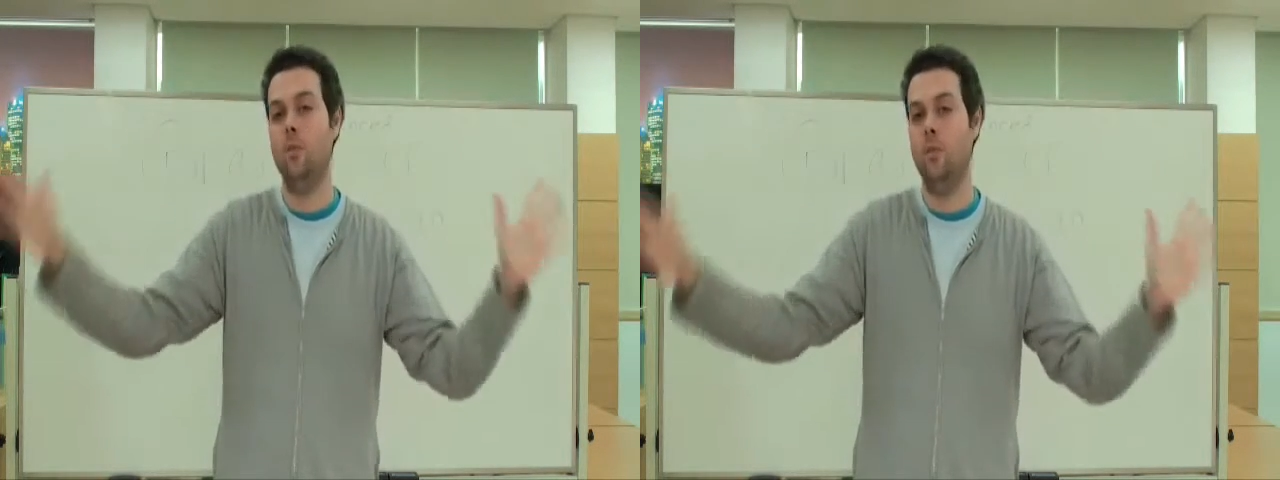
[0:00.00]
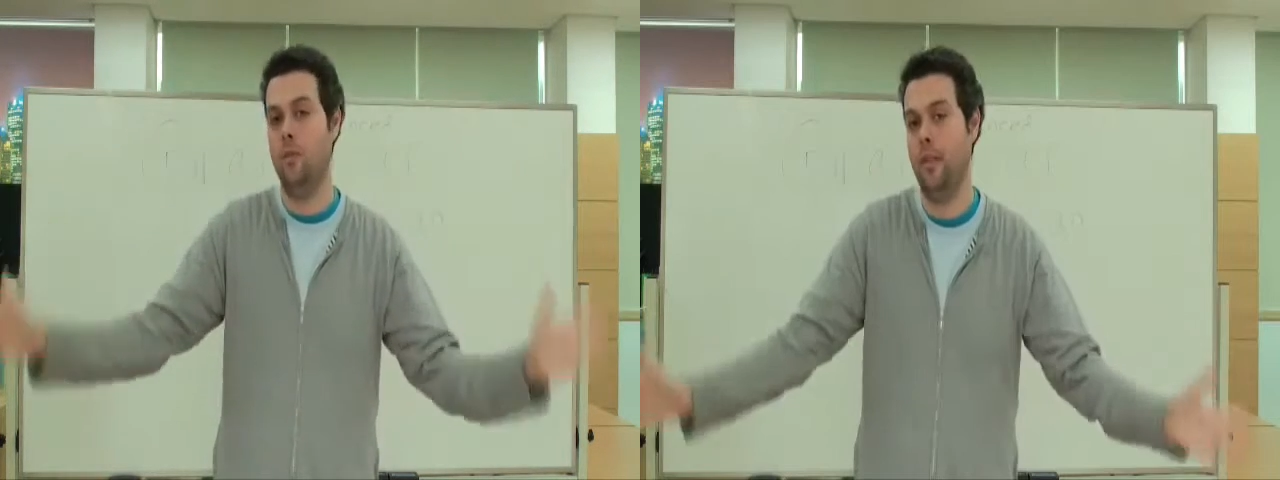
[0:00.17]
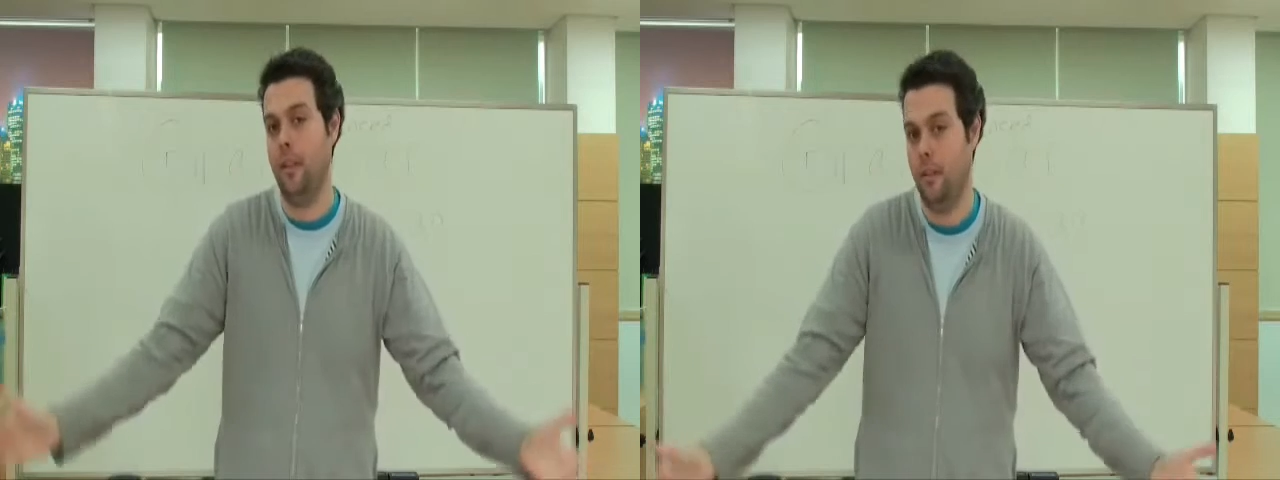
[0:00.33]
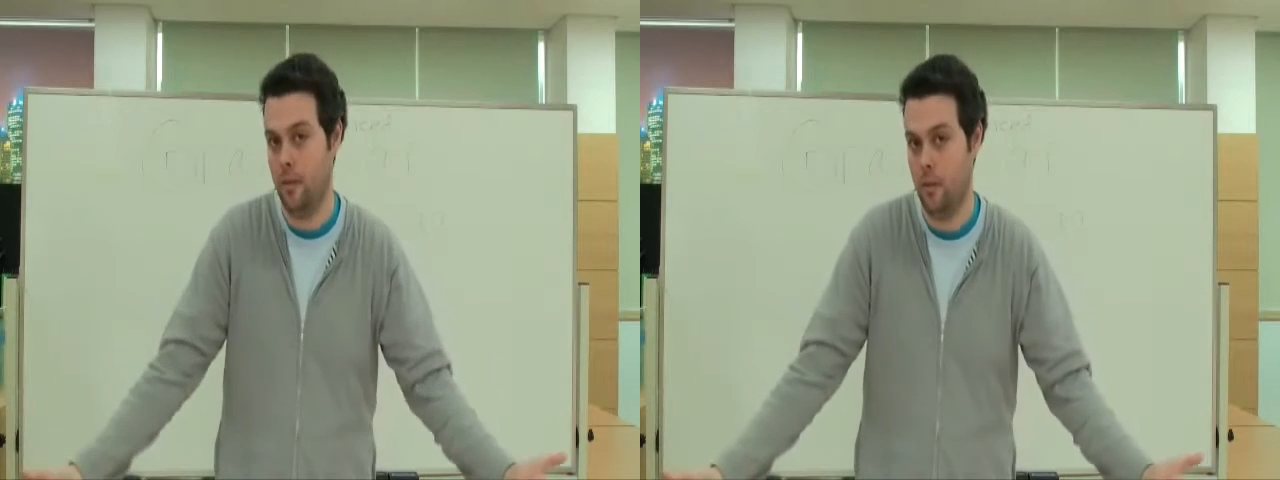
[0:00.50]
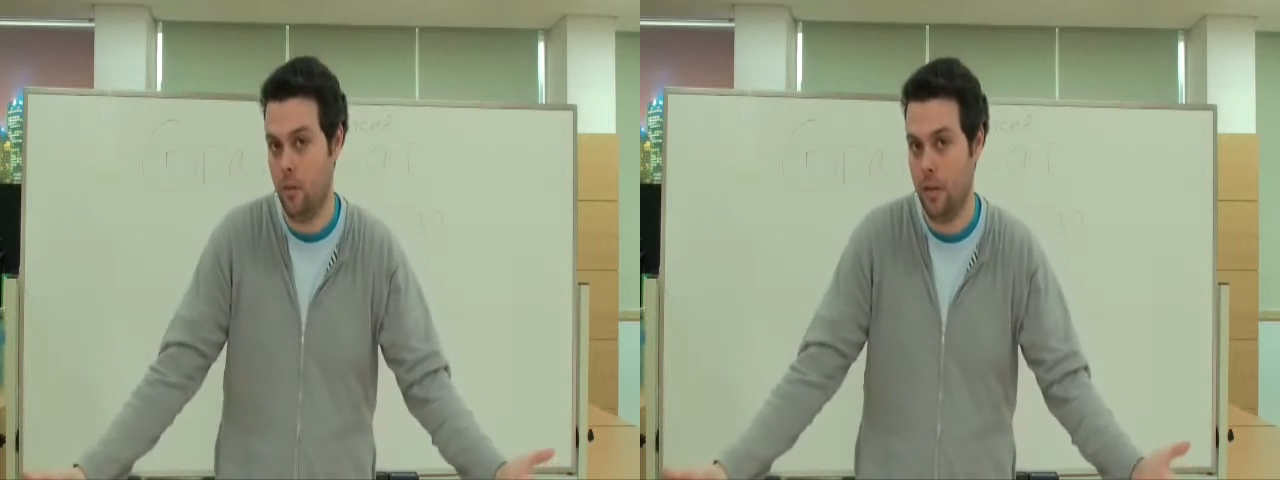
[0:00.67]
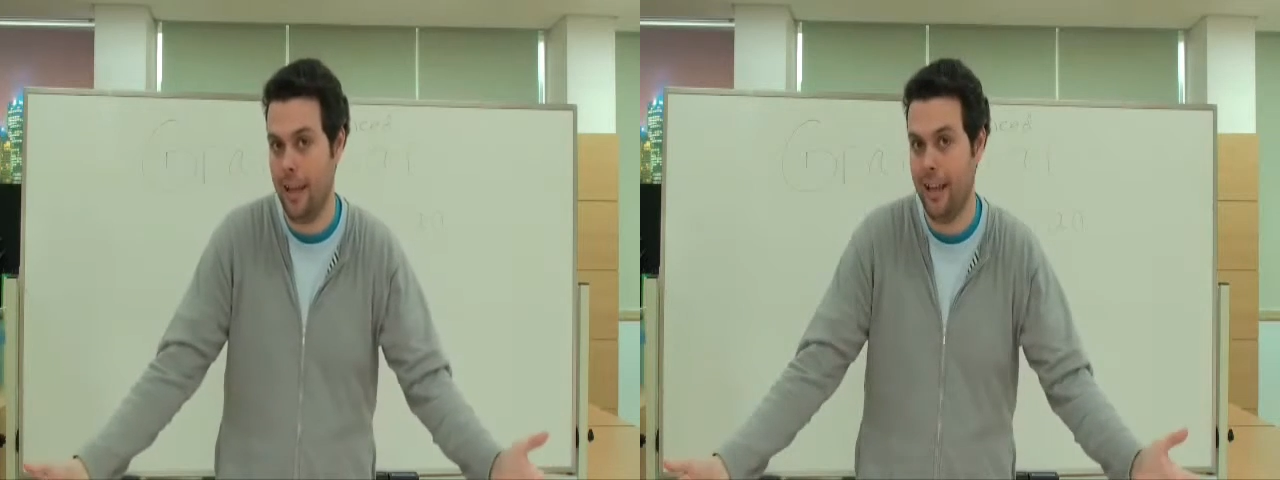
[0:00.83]
movie,
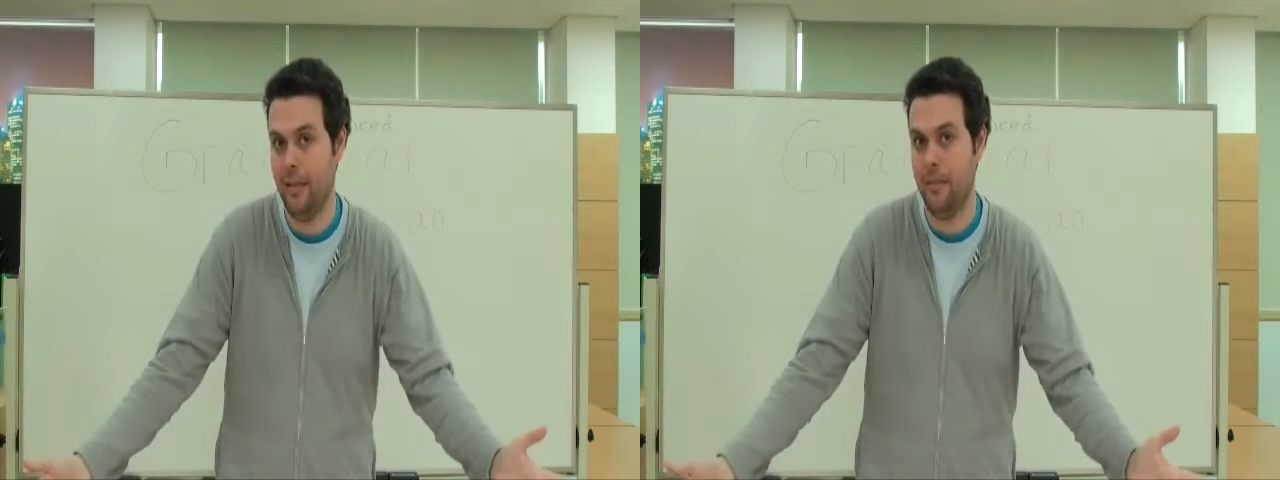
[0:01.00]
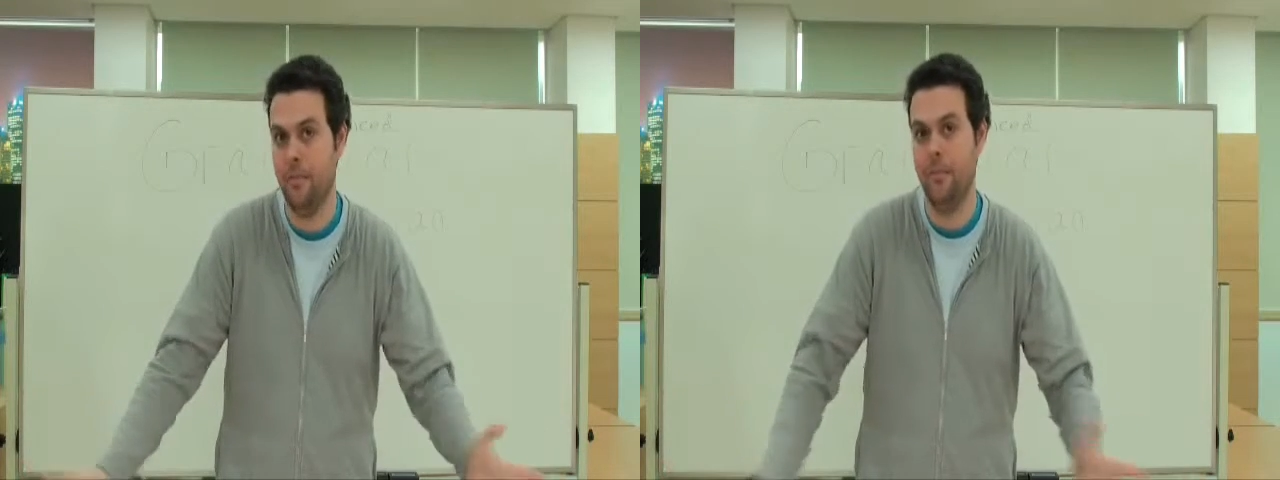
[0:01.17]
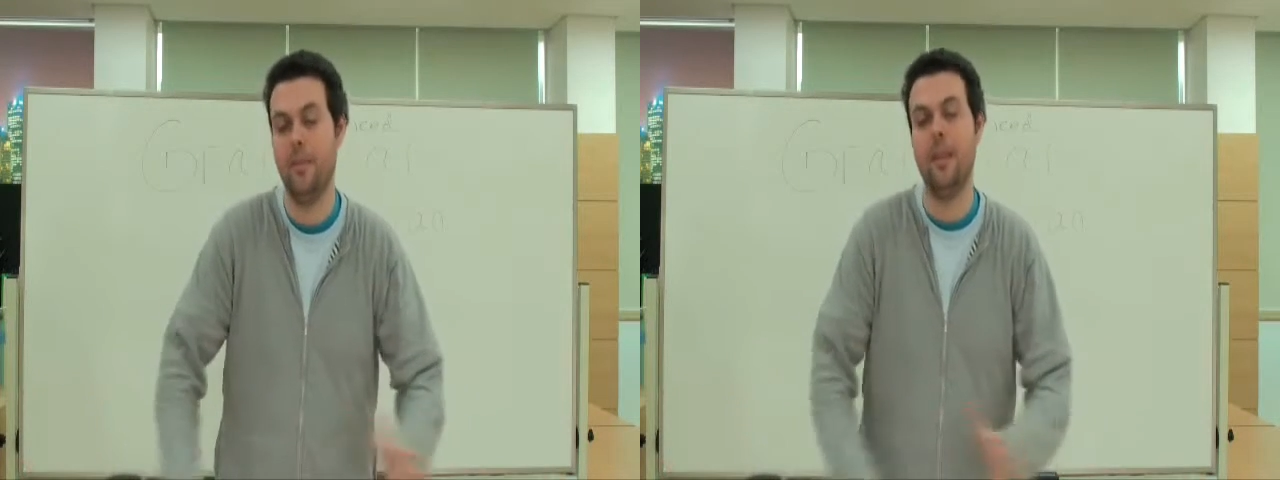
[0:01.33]
okay?